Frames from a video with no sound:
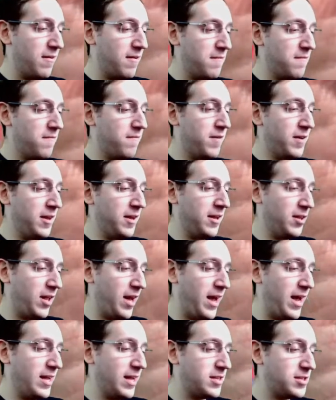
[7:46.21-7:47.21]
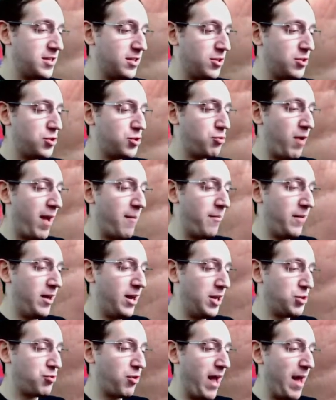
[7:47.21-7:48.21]
Vanillite, Trap
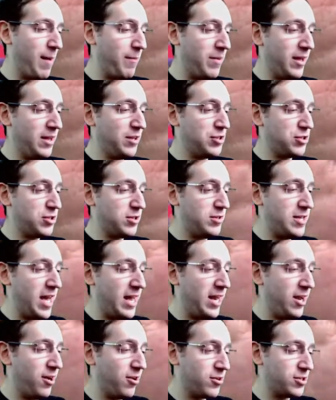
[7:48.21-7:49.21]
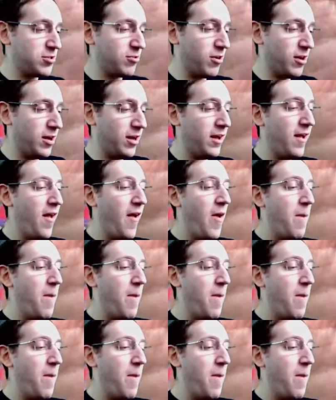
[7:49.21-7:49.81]
Money Trap Pinch, Teddiursa,